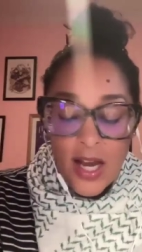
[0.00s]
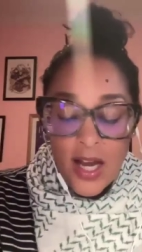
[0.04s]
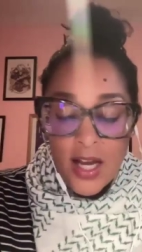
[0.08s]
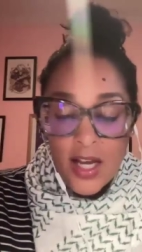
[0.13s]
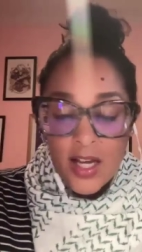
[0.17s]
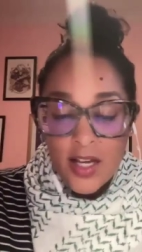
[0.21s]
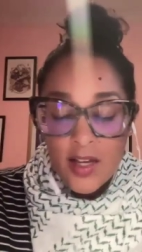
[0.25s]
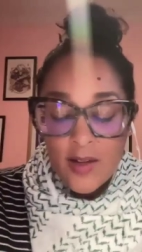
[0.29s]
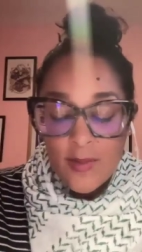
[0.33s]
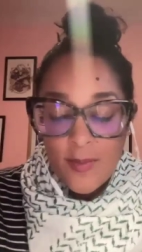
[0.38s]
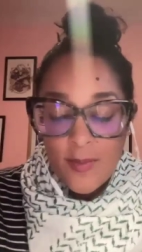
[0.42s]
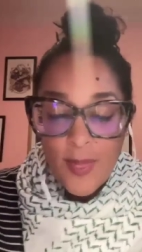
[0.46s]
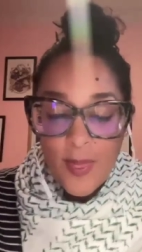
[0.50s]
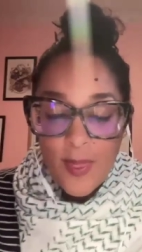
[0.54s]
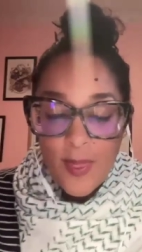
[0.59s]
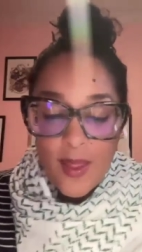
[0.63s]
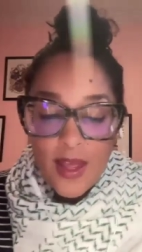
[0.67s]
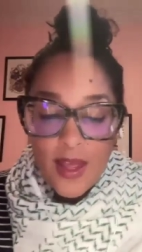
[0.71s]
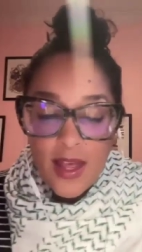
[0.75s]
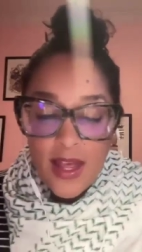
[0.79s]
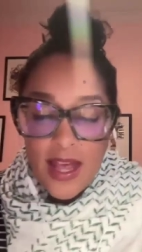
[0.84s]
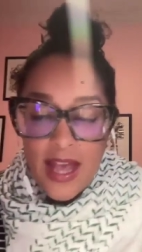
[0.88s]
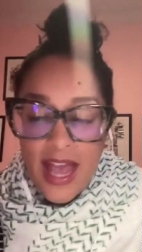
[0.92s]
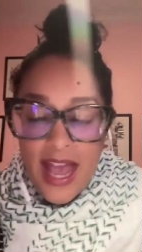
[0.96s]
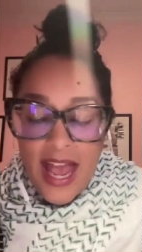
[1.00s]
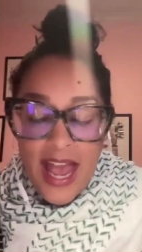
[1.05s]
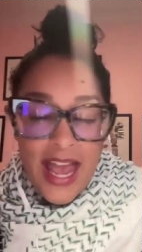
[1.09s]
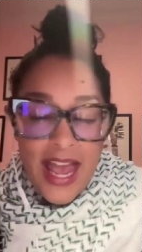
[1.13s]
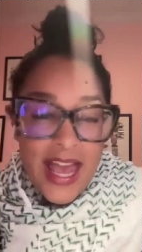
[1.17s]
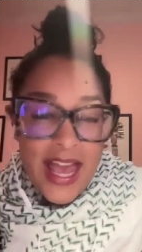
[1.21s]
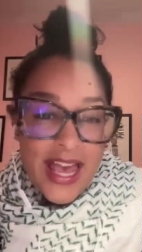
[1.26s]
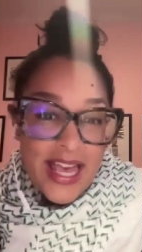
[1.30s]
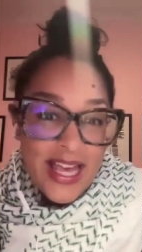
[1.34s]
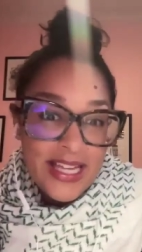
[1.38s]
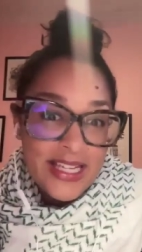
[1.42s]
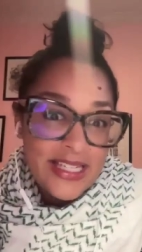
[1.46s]
Um,
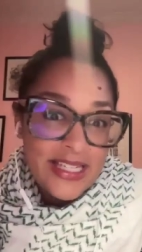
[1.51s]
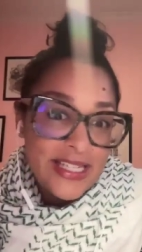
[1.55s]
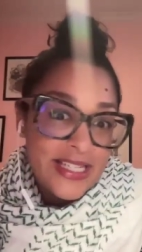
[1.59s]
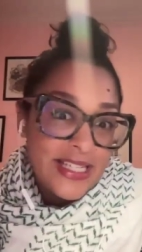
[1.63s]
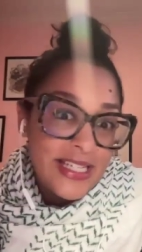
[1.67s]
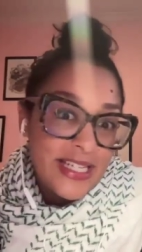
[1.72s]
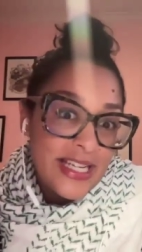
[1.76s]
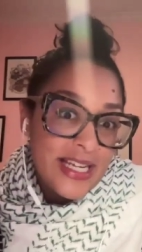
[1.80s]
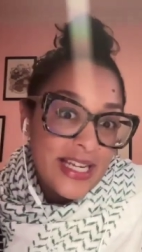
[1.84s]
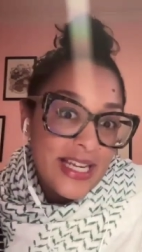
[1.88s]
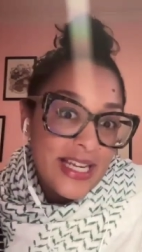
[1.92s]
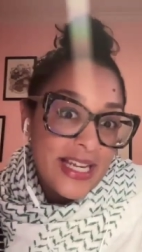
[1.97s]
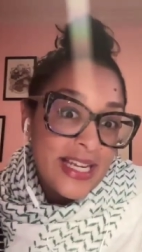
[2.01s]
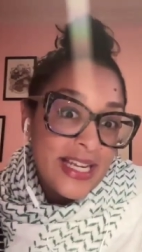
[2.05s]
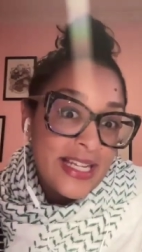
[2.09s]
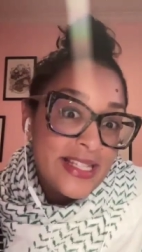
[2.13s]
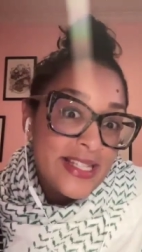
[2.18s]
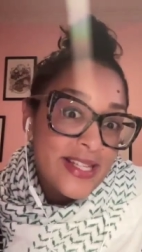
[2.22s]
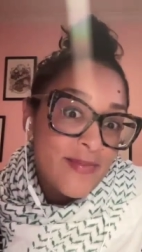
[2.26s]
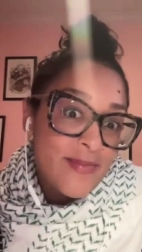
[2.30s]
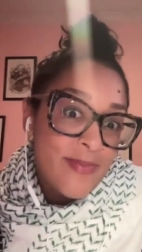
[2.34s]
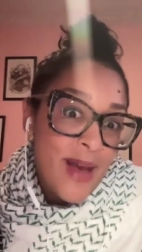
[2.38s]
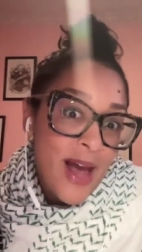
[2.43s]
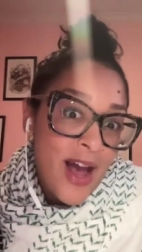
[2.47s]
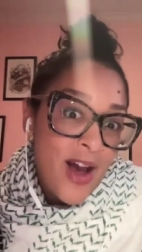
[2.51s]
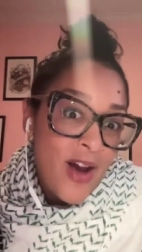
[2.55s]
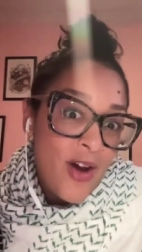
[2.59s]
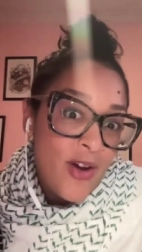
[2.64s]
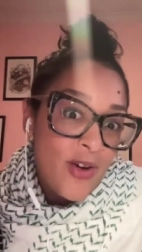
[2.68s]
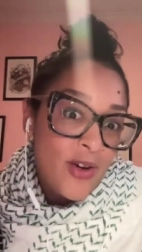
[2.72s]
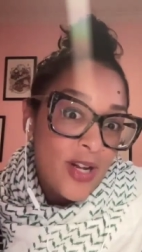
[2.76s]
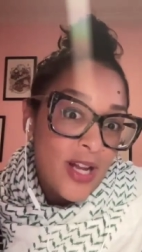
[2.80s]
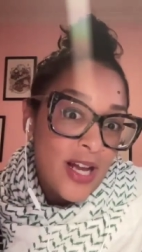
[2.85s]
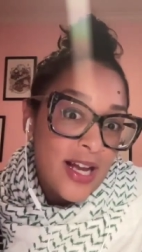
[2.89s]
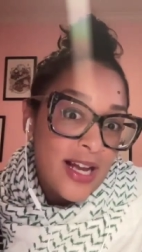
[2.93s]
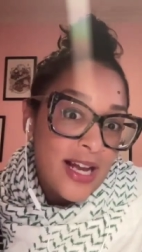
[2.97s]
and it's
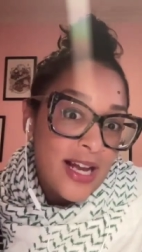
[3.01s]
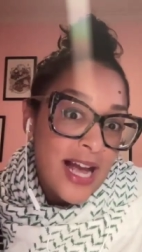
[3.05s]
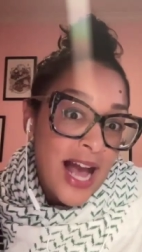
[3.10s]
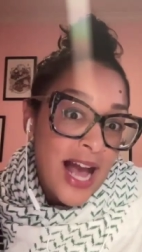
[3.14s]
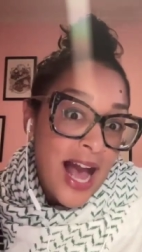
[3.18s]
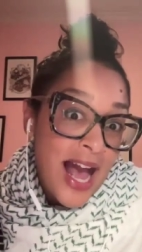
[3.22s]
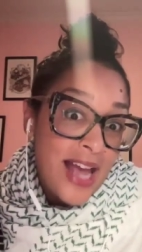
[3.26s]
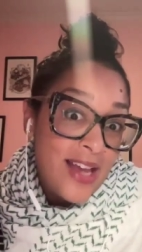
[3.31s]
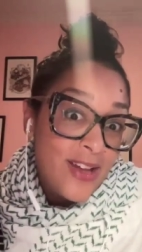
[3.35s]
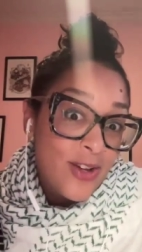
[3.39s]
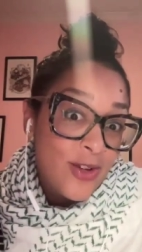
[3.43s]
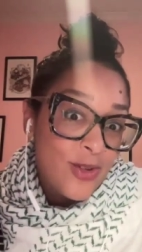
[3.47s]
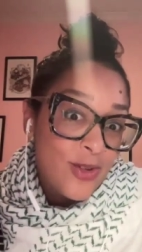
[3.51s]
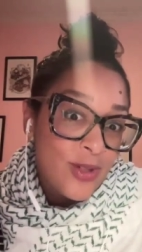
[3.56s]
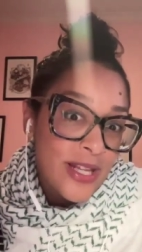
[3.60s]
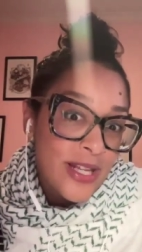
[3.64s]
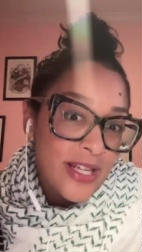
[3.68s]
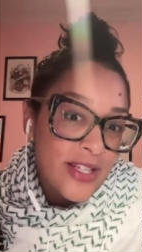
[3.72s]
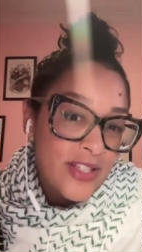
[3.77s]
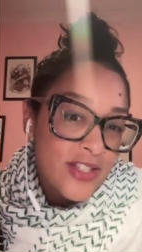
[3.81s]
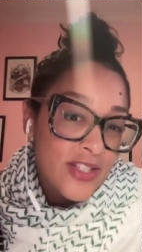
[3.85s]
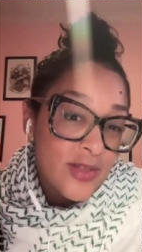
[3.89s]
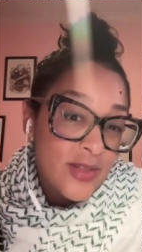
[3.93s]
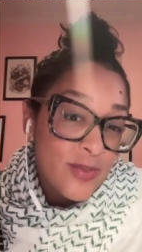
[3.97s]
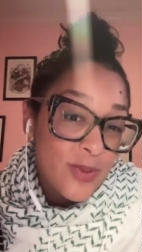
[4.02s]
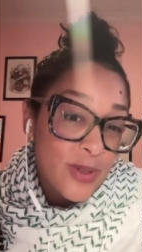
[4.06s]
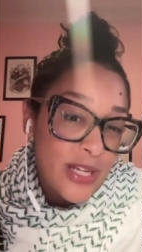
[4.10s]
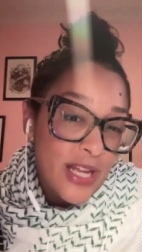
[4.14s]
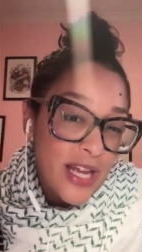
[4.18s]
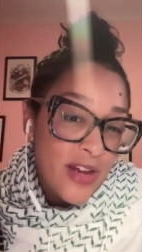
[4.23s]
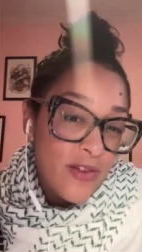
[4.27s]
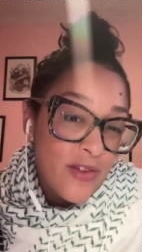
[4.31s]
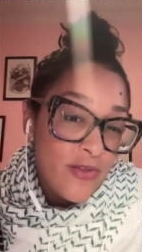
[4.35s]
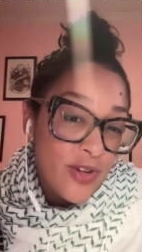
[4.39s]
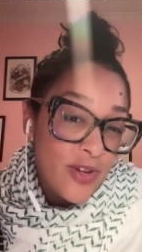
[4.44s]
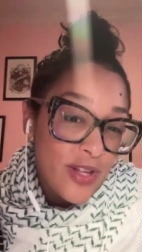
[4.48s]
about a guy who likes to
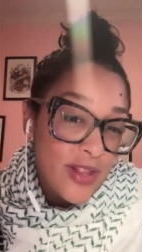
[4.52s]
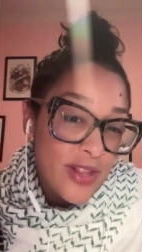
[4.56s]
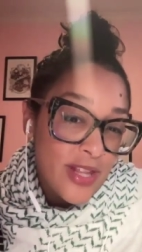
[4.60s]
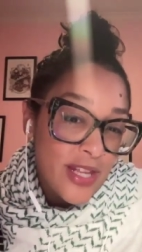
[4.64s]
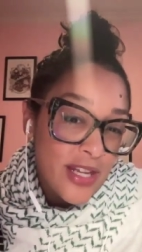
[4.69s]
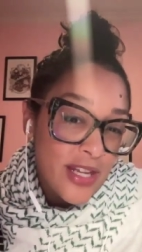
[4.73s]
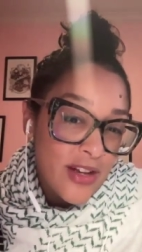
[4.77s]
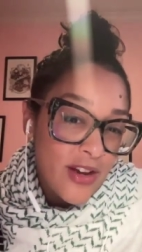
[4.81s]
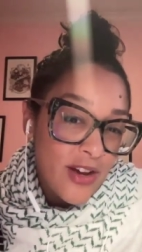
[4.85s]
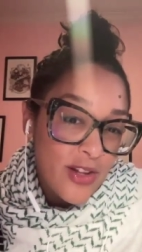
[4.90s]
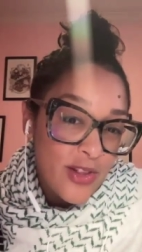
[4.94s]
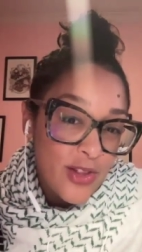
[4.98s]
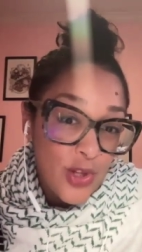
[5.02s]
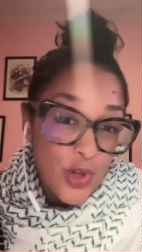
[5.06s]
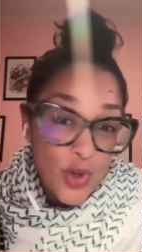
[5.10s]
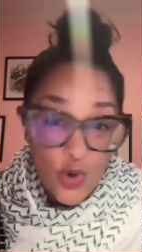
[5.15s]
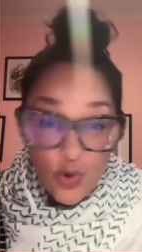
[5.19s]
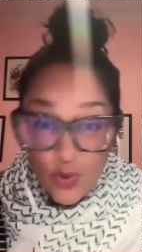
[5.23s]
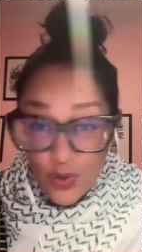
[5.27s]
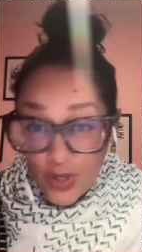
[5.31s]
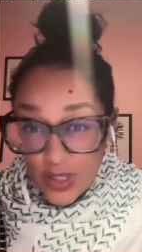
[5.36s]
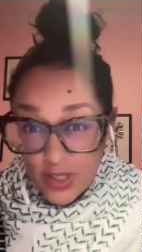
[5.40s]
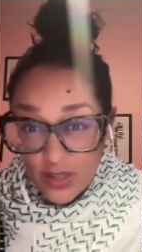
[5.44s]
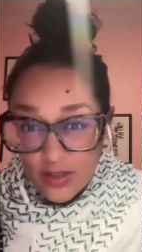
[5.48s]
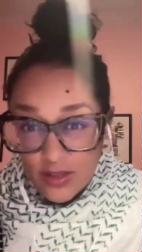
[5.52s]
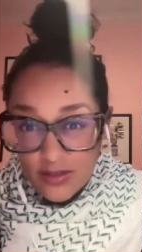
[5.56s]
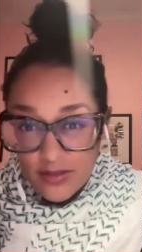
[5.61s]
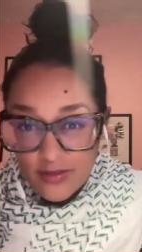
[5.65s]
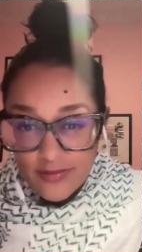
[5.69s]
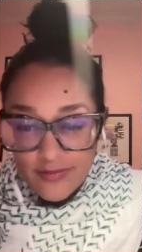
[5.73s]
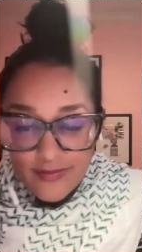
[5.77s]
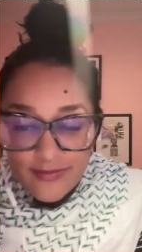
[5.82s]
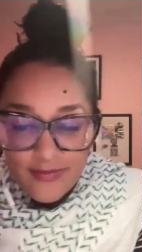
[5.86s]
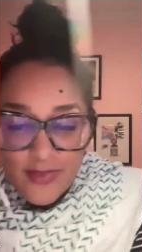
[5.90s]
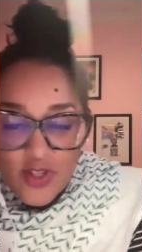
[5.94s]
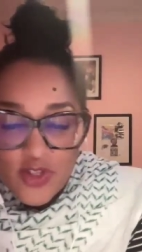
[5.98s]
put everything on the
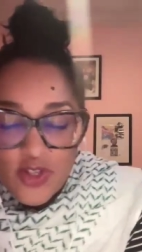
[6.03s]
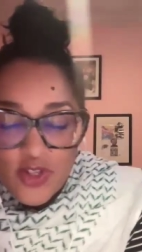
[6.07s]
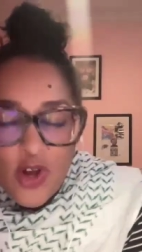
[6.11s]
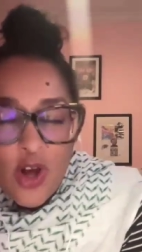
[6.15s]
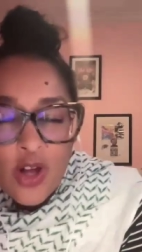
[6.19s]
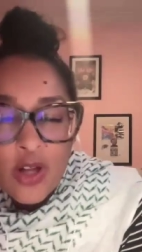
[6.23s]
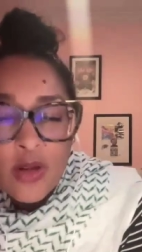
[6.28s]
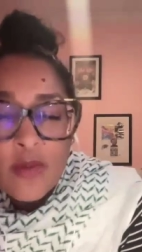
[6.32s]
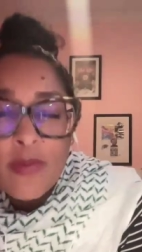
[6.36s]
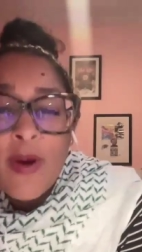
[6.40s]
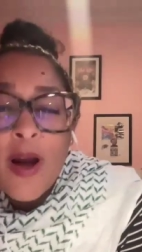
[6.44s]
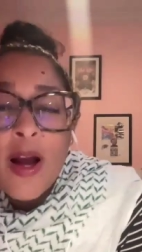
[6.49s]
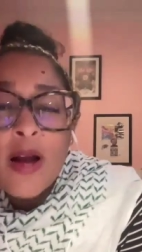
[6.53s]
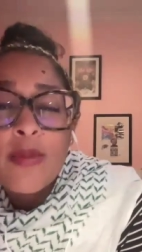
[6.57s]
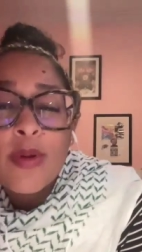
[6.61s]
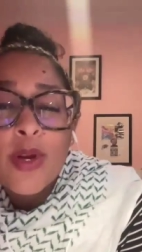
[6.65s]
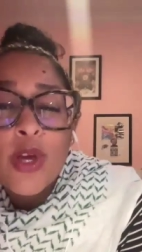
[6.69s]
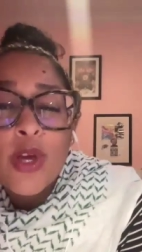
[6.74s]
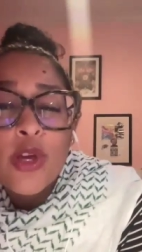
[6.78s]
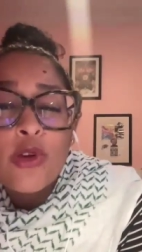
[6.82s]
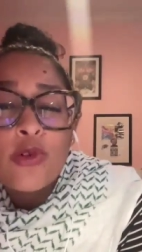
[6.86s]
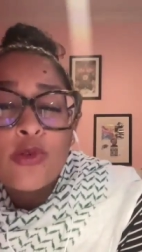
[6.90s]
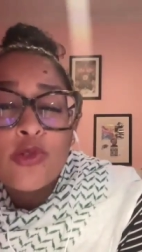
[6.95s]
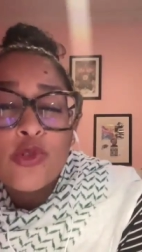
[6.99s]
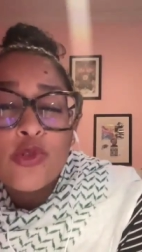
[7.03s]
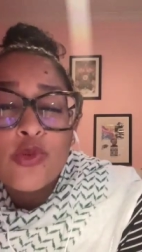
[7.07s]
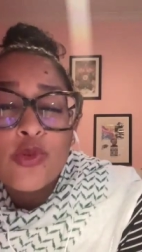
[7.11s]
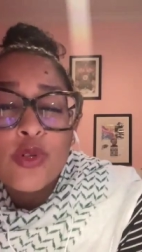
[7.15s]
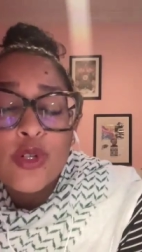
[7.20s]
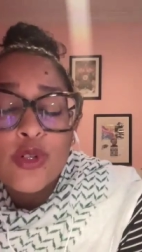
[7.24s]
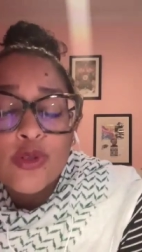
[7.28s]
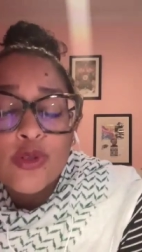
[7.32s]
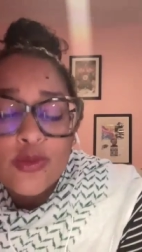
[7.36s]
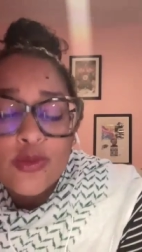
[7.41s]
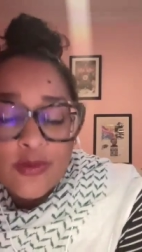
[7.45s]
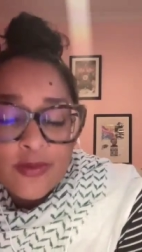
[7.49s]
grill. It's called Barbecue
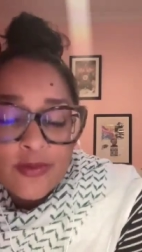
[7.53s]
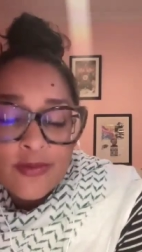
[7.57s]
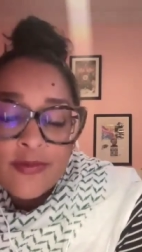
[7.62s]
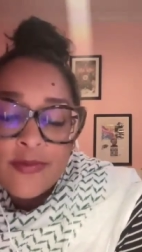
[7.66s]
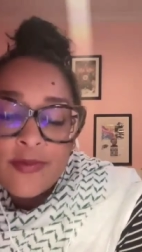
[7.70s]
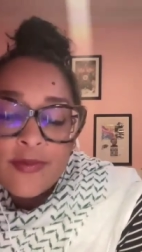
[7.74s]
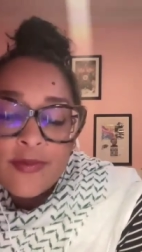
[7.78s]
Drew.